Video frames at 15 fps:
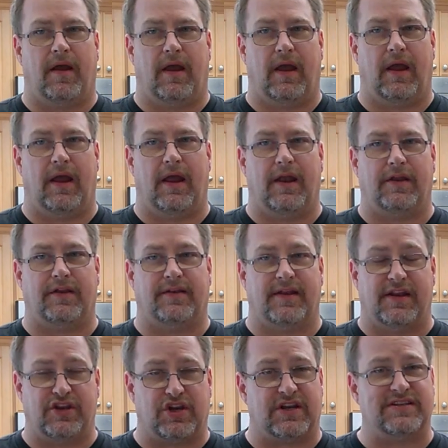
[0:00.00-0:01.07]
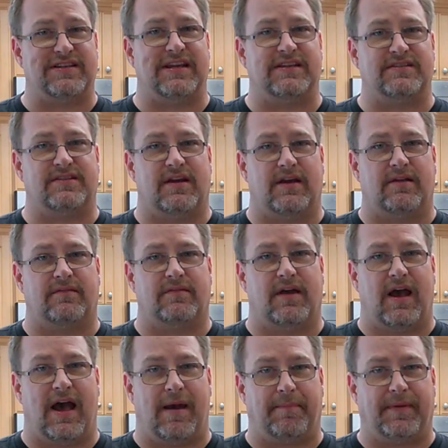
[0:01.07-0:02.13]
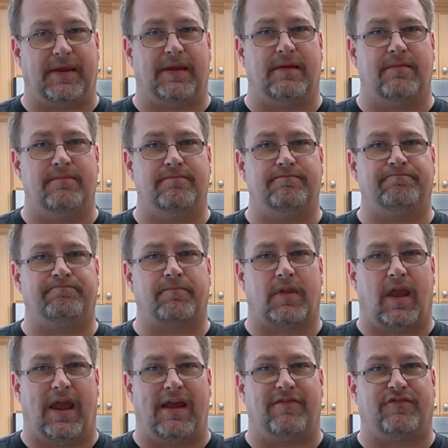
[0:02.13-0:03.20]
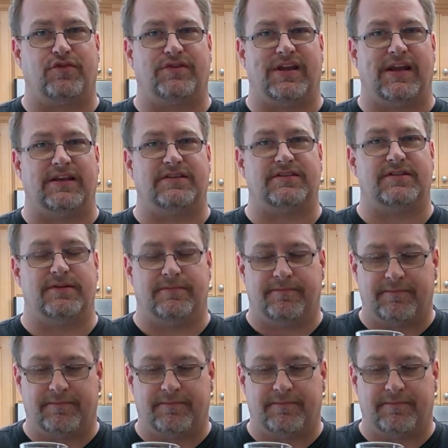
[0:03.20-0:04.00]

and then you could taste the hoppy aftertaste.